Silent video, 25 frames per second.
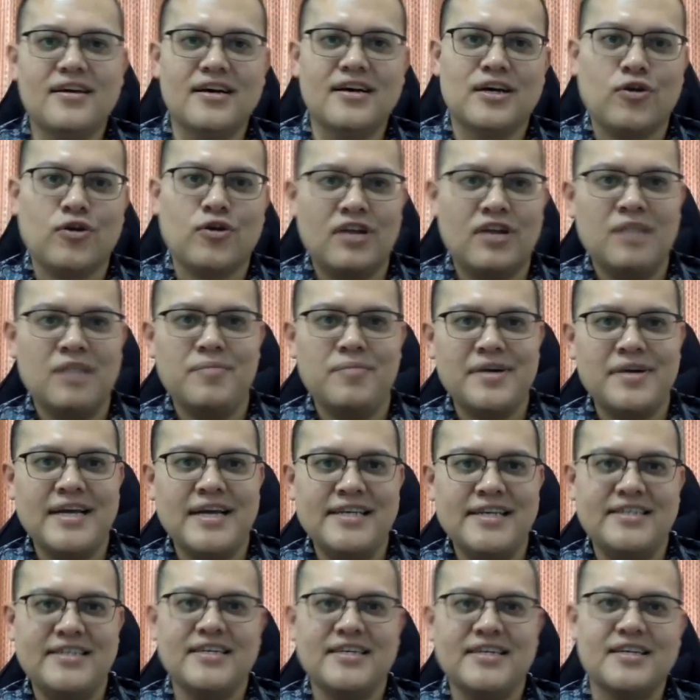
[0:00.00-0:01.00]

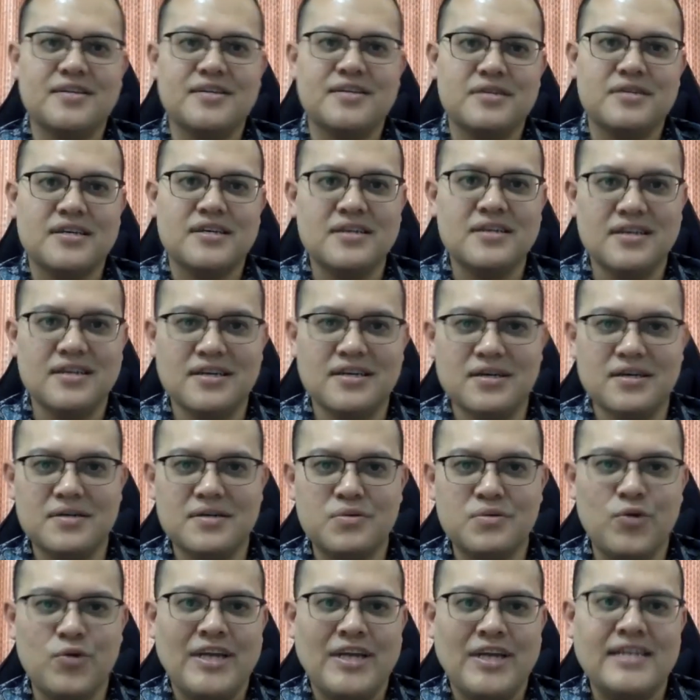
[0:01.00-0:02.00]
collaboration
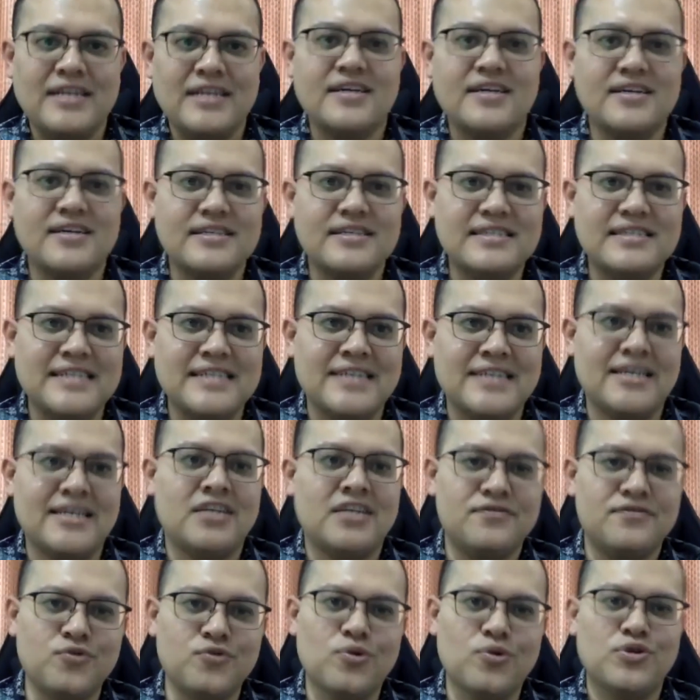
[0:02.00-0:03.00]
when
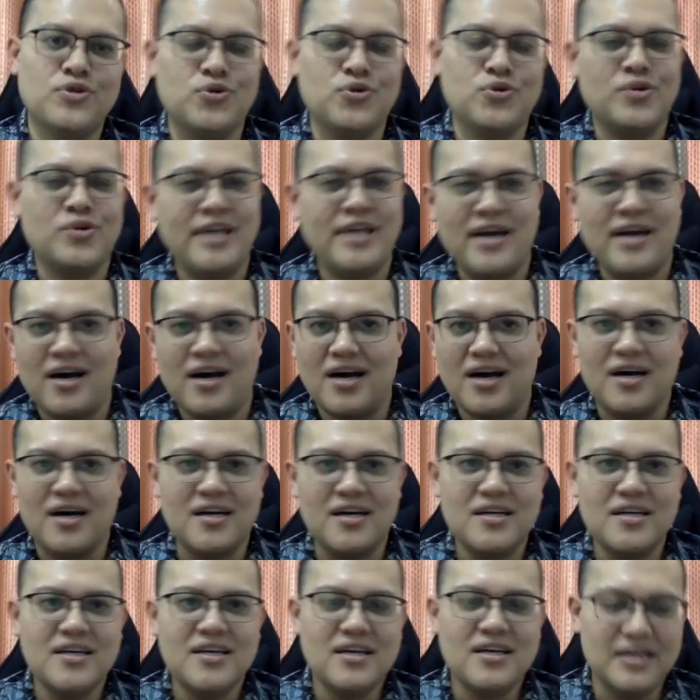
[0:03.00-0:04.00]
successful, so they are
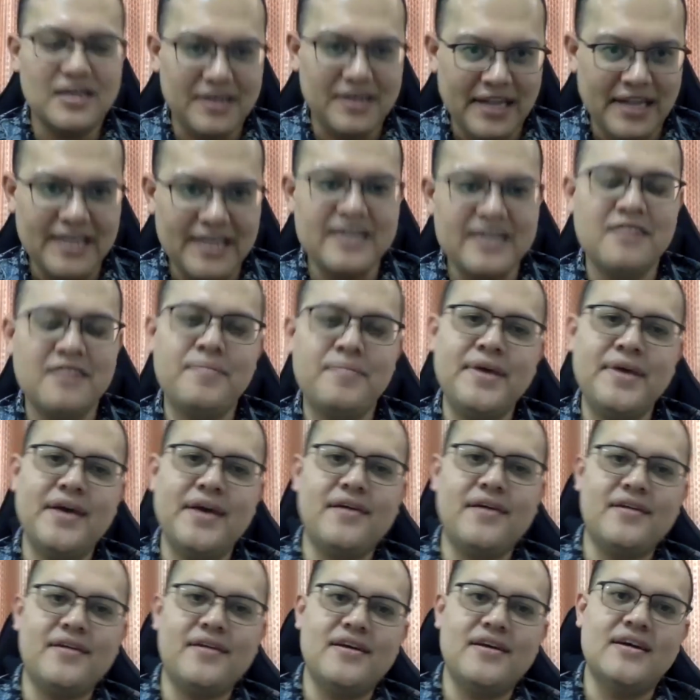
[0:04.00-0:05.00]
legal
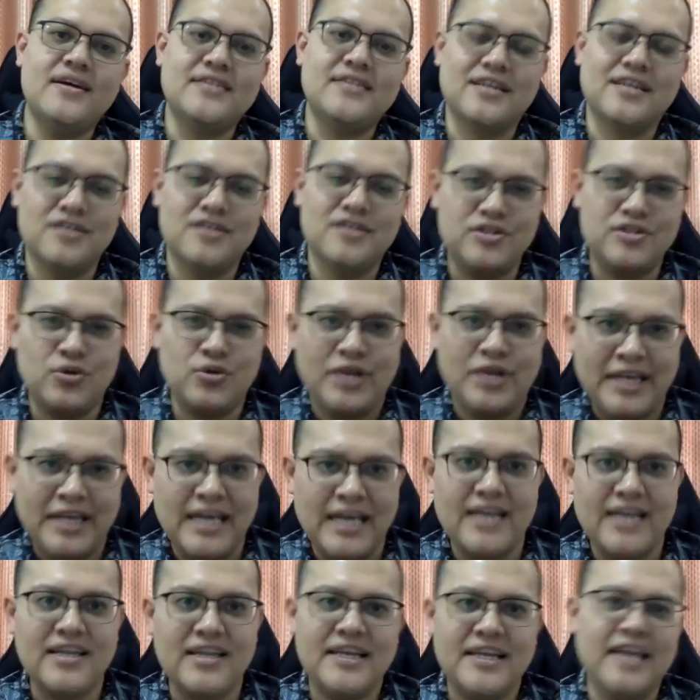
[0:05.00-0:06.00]
barriers and also
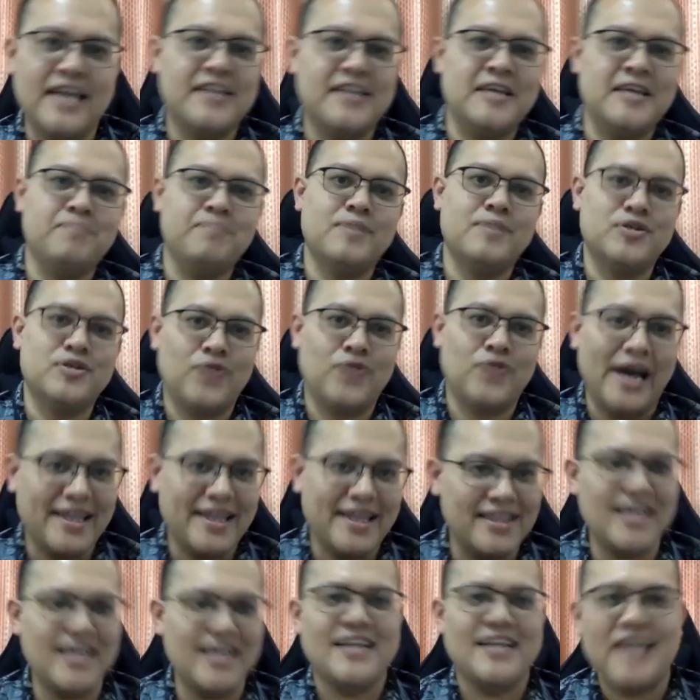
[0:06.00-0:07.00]
gatekeepers. So I
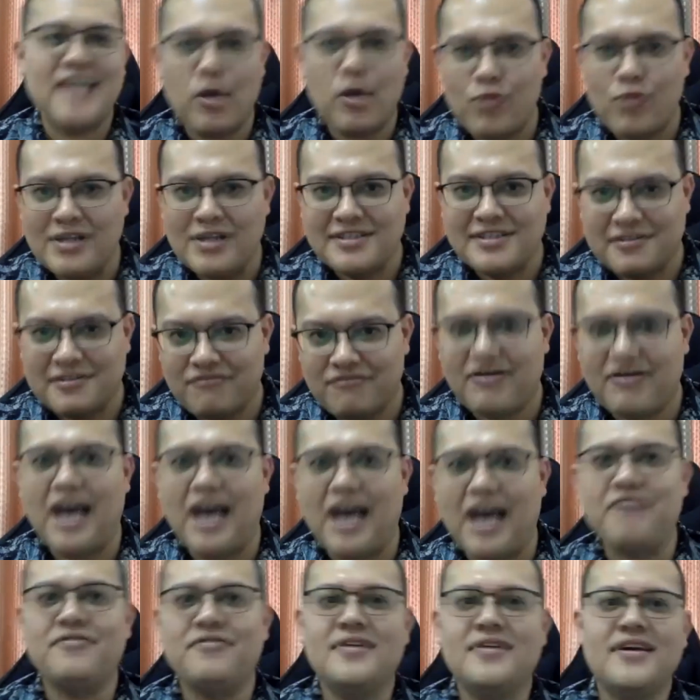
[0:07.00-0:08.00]
think they will
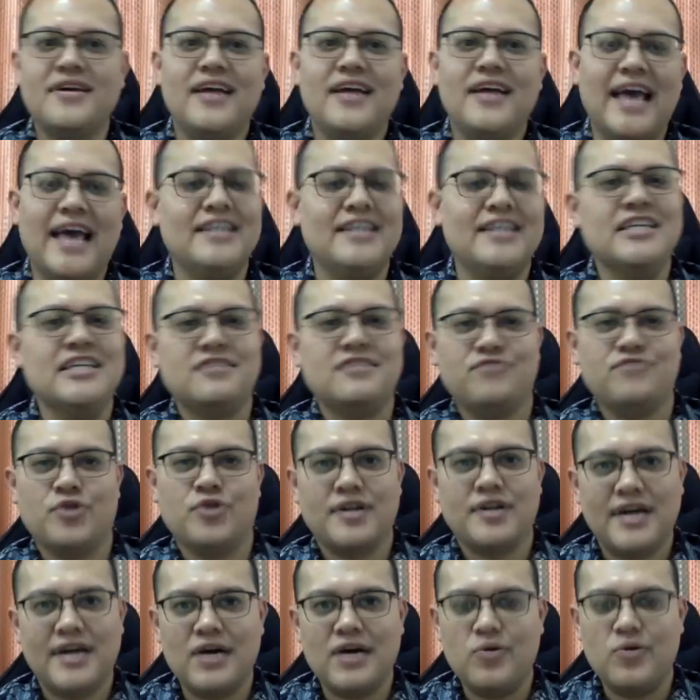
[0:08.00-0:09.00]
survive at least for
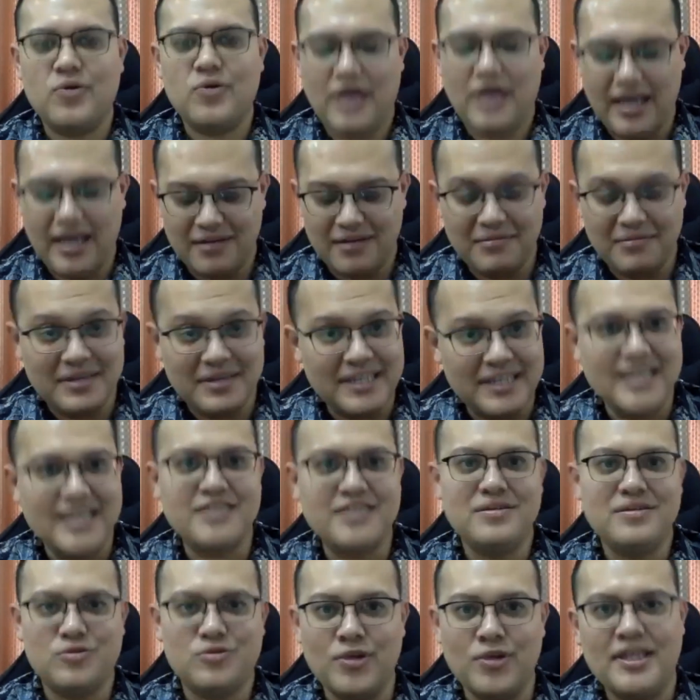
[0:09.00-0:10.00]
now, and
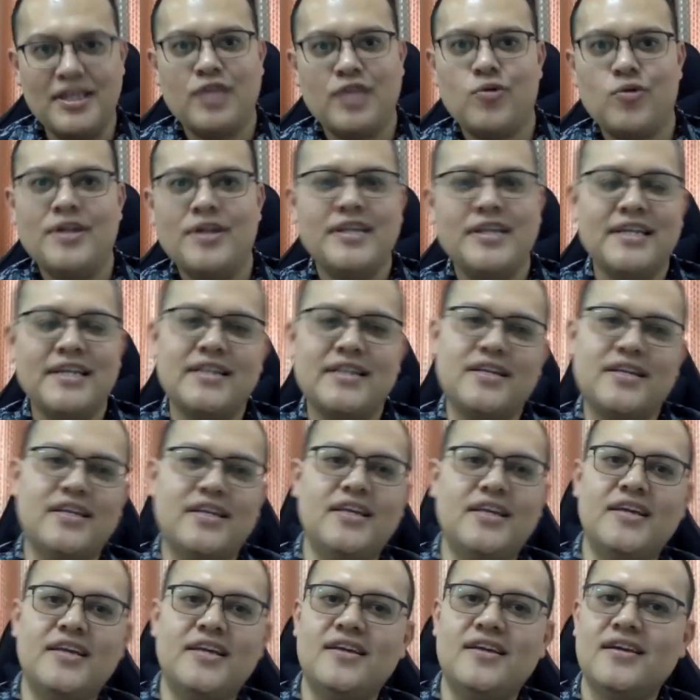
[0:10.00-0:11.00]
this
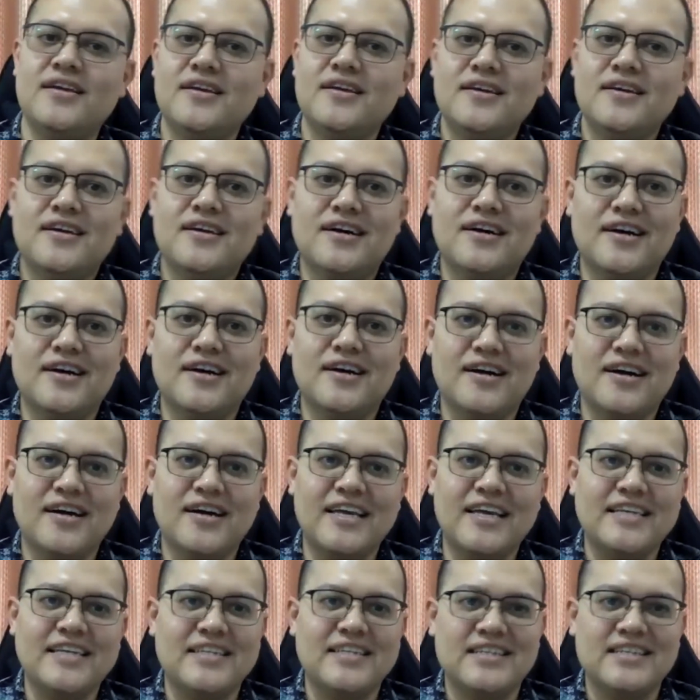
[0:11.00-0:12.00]
2023
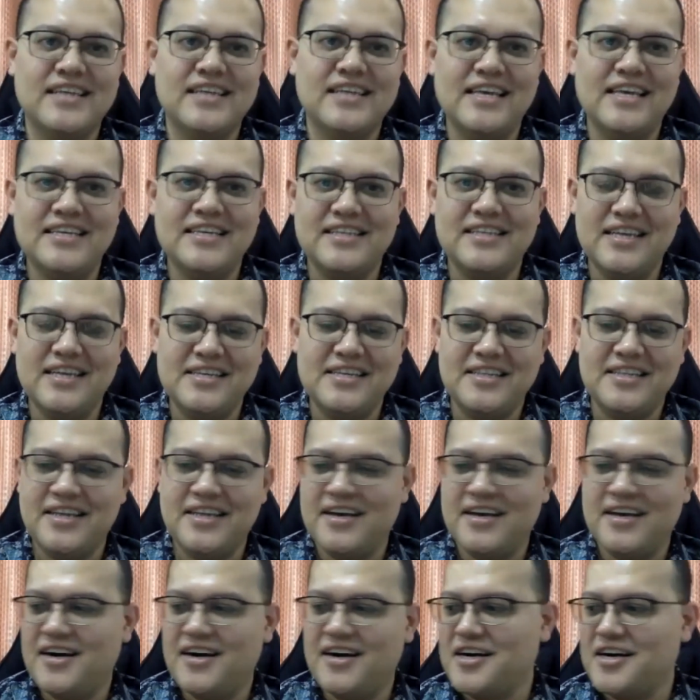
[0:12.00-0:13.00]
is
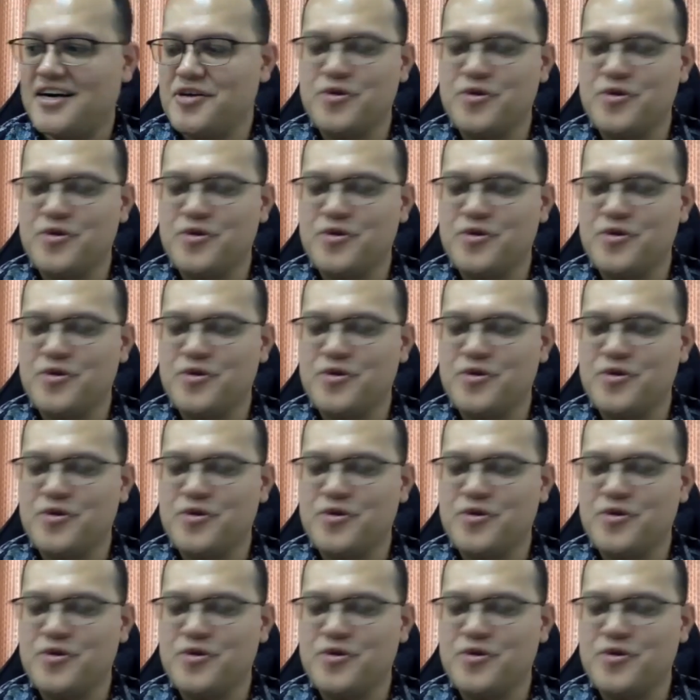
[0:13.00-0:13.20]
their